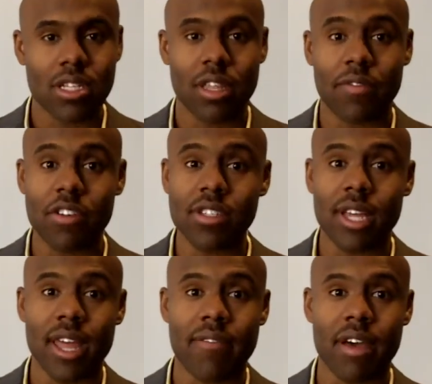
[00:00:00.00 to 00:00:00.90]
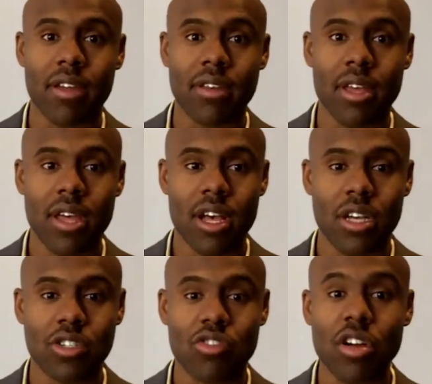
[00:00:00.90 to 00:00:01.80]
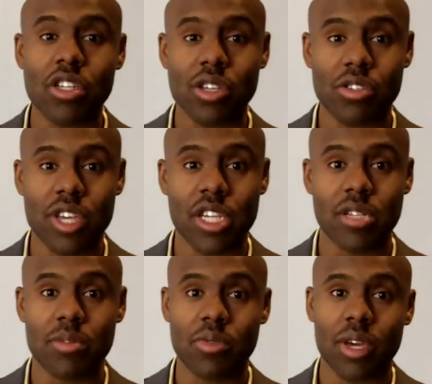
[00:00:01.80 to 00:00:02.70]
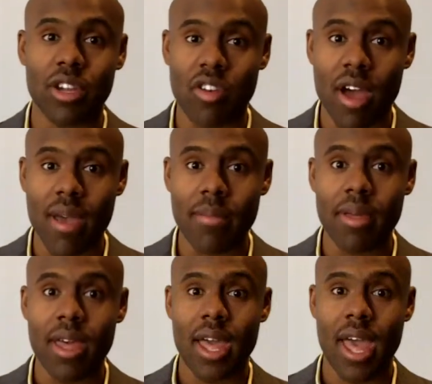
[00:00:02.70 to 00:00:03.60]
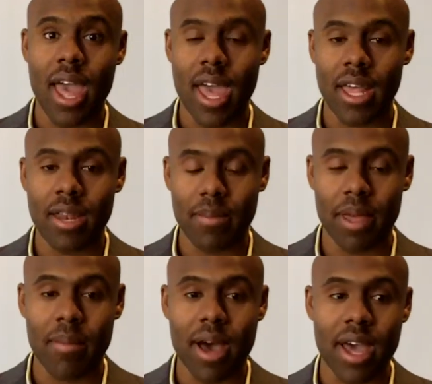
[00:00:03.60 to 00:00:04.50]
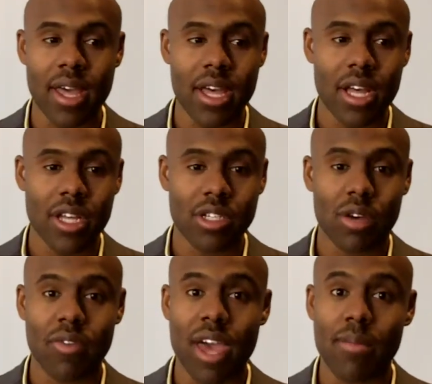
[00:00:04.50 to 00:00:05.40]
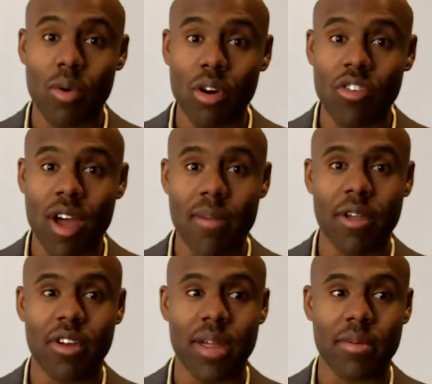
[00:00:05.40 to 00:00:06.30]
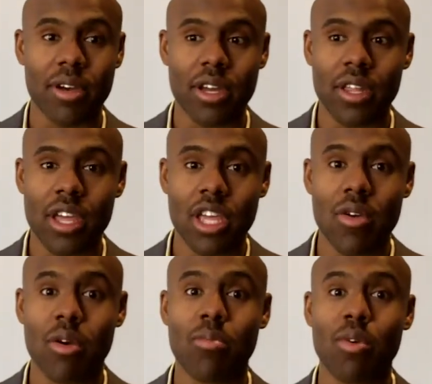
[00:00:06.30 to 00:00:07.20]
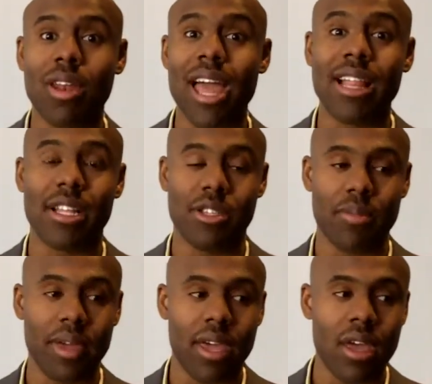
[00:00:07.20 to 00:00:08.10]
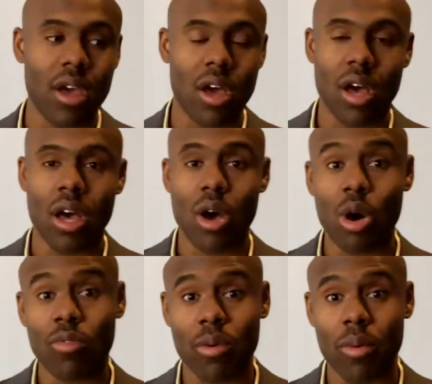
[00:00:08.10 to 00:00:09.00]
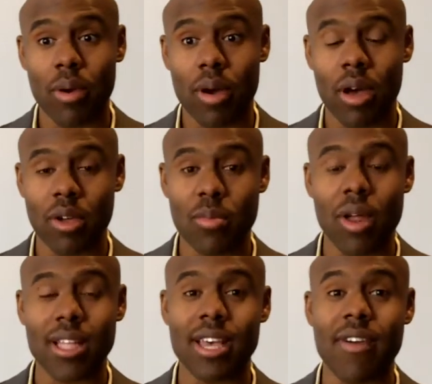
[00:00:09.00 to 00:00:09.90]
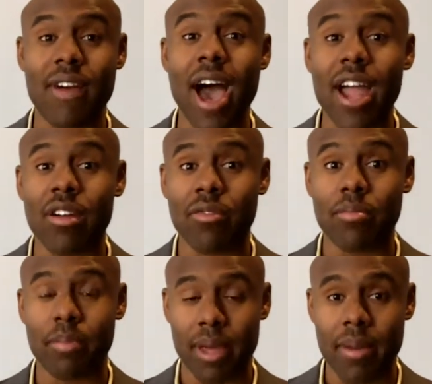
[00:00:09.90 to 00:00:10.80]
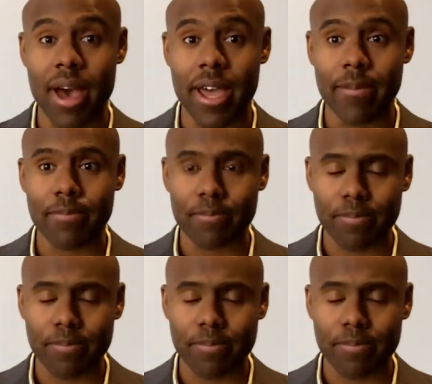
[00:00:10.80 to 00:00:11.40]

So the first study, I found a strong association between crime and BMI. So if you had more crime in your neighborhood, you're more likely to have a higher BMI.